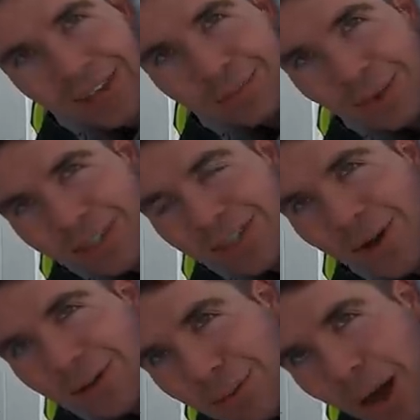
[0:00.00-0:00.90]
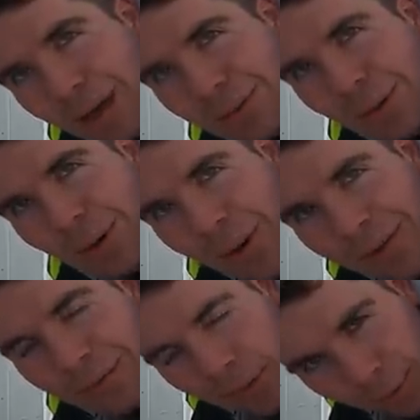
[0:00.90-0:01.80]
as much snow as possible
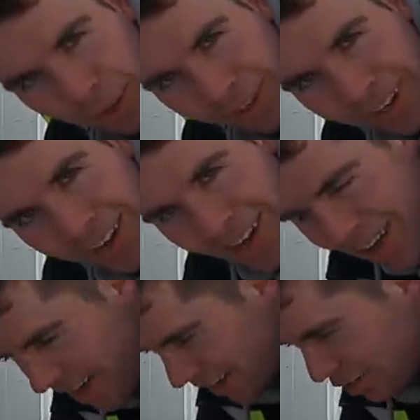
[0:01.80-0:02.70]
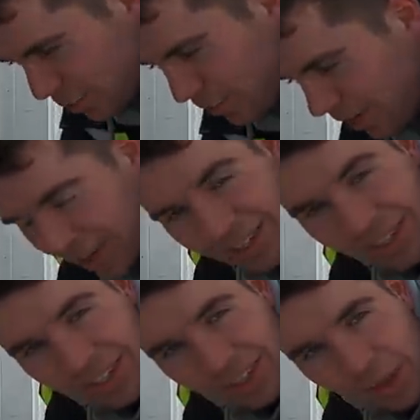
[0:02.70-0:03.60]
away from the building. It's just because
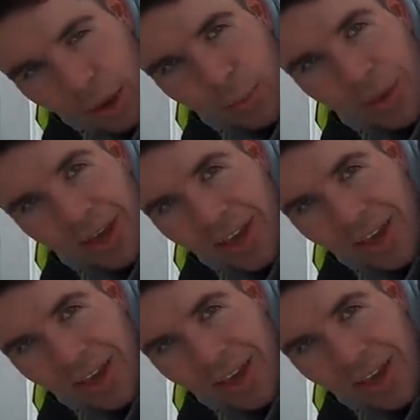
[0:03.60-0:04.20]
of the slope.